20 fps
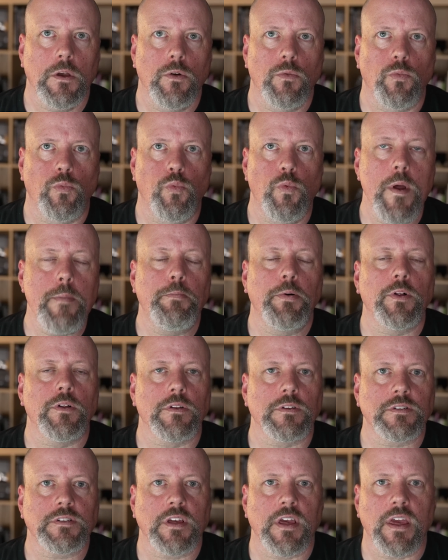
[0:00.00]

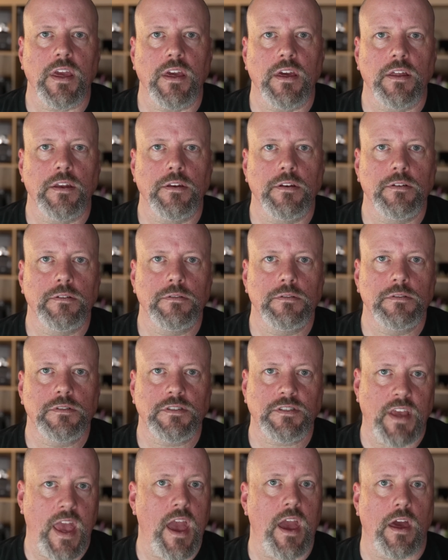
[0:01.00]
ripples in
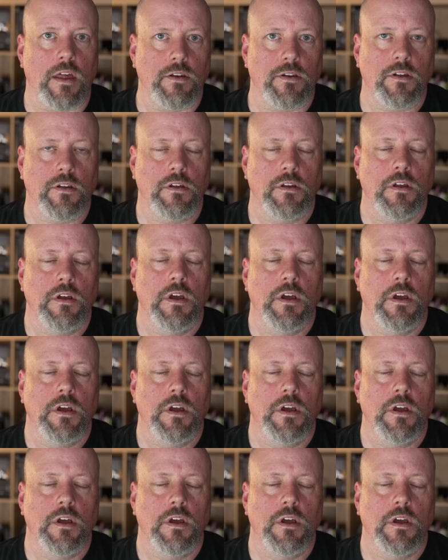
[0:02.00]
sand